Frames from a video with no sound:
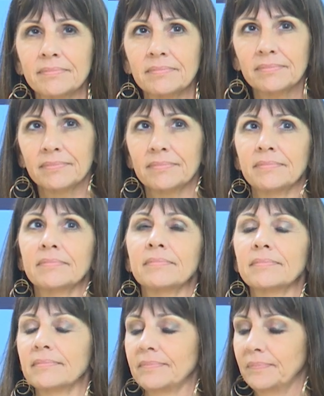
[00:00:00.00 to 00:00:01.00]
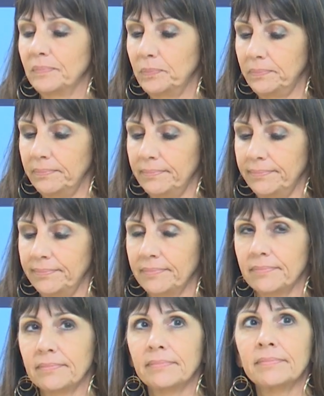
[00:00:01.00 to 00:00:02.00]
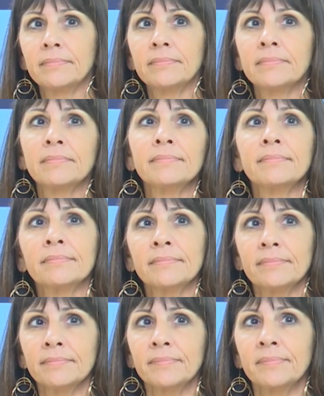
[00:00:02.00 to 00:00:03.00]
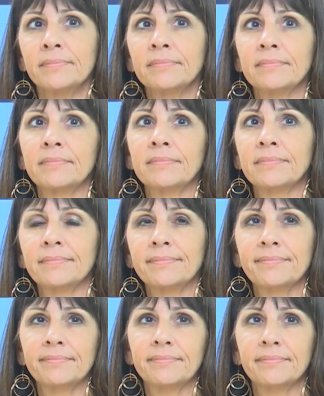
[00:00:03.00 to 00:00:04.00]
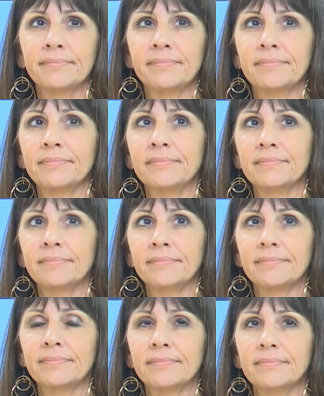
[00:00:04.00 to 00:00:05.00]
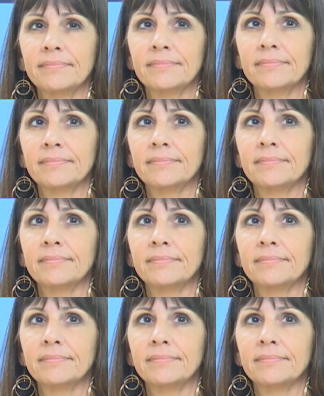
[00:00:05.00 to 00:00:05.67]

[no speech]